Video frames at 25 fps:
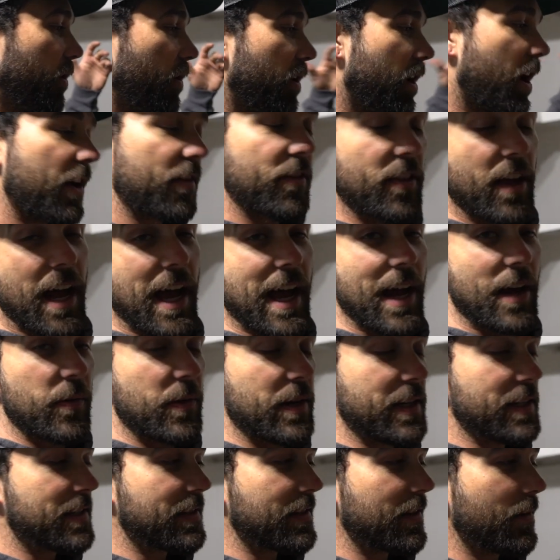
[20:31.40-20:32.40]
or on the
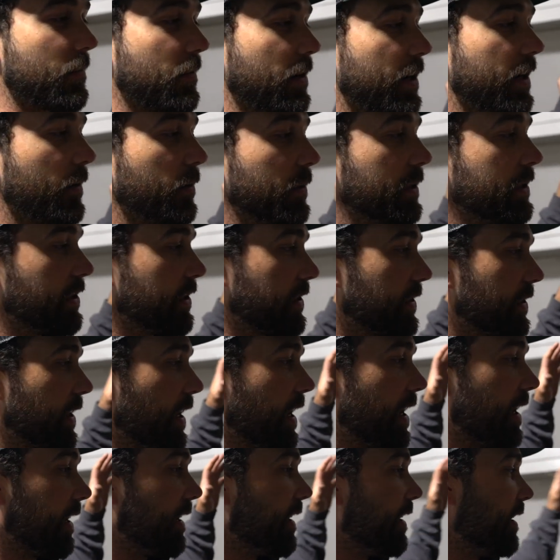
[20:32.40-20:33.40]
highway somewhere.
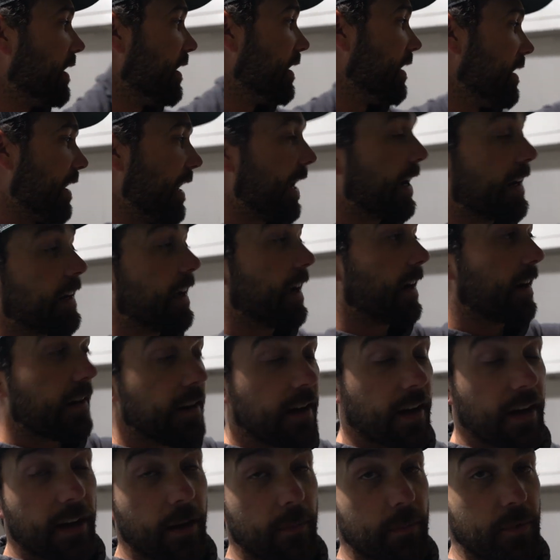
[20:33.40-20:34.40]
I got
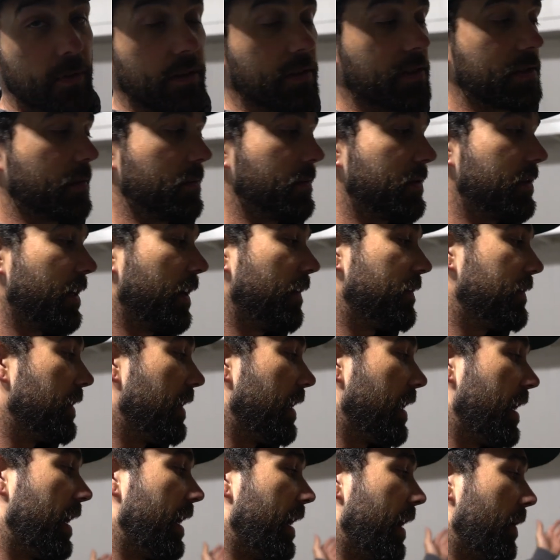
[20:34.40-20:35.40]
caught up doing some stuff
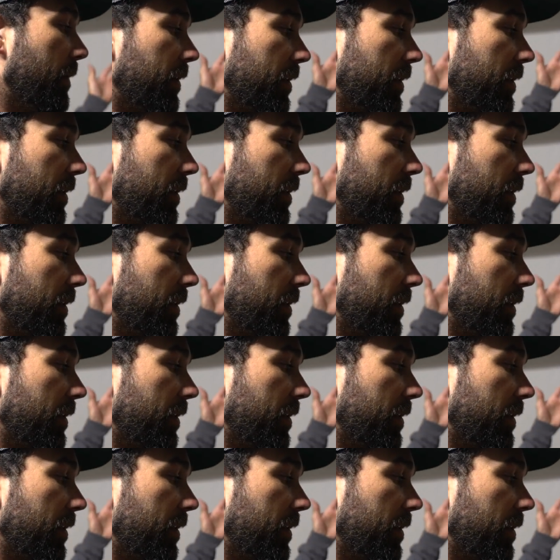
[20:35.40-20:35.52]
today,